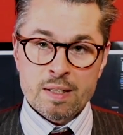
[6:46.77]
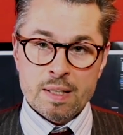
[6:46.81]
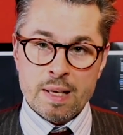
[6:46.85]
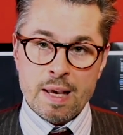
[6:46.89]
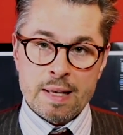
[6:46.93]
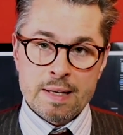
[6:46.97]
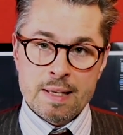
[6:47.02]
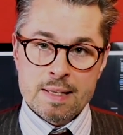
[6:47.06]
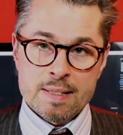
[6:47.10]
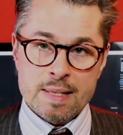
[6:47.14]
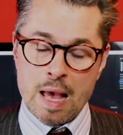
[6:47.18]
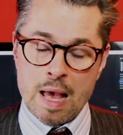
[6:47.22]

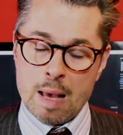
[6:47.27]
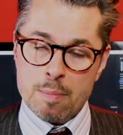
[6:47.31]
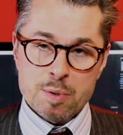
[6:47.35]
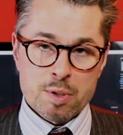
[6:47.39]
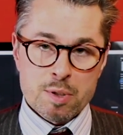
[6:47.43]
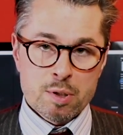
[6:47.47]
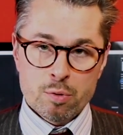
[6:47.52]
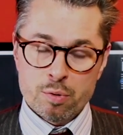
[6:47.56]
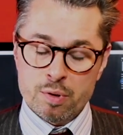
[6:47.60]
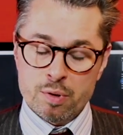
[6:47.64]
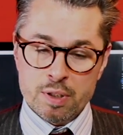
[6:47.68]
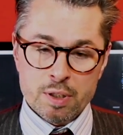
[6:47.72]
And he's
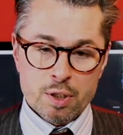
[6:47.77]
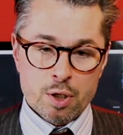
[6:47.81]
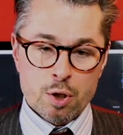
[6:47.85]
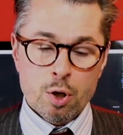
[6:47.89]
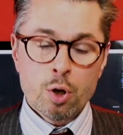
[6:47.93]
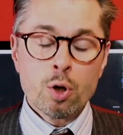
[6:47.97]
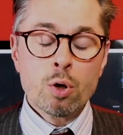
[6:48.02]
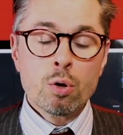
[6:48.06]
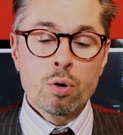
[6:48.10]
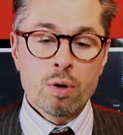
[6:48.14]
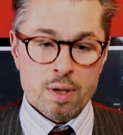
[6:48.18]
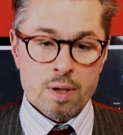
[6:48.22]
absolutely
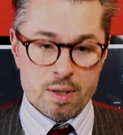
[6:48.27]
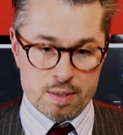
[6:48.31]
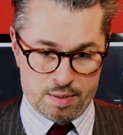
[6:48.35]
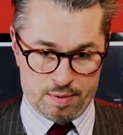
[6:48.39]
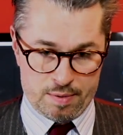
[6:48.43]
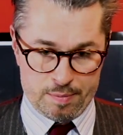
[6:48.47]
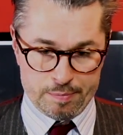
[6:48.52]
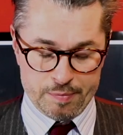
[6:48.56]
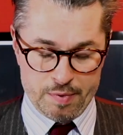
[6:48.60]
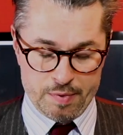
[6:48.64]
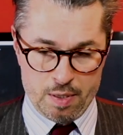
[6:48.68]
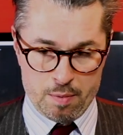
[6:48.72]

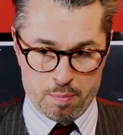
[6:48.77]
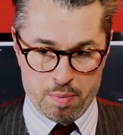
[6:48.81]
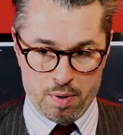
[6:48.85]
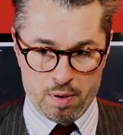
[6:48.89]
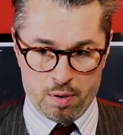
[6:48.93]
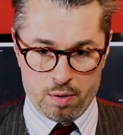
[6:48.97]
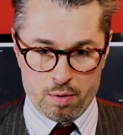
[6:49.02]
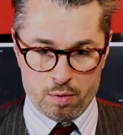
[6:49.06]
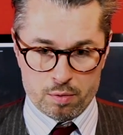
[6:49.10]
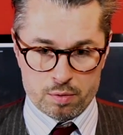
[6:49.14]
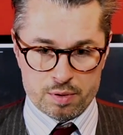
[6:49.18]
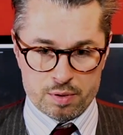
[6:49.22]
clueless
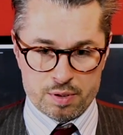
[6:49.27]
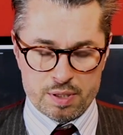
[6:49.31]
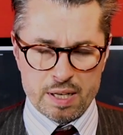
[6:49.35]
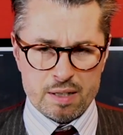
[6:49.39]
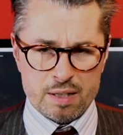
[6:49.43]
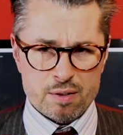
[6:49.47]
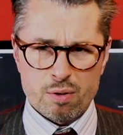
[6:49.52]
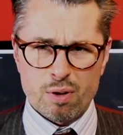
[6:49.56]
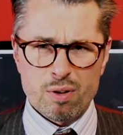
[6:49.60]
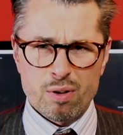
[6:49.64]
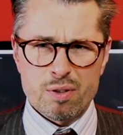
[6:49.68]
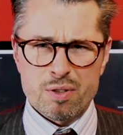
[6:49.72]
about
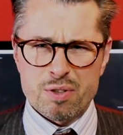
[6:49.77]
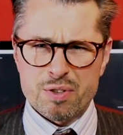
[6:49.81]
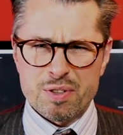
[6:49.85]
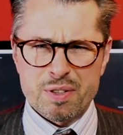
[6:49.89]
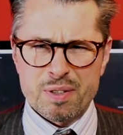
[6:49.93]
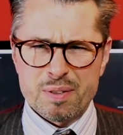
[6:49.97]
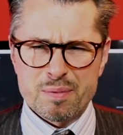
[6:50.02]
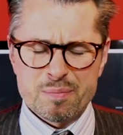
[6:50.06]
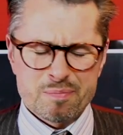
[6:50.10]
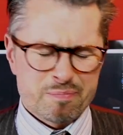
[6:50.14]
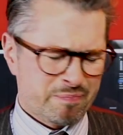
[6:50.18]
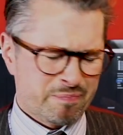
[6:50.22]

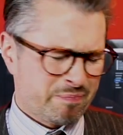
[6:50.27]
technology.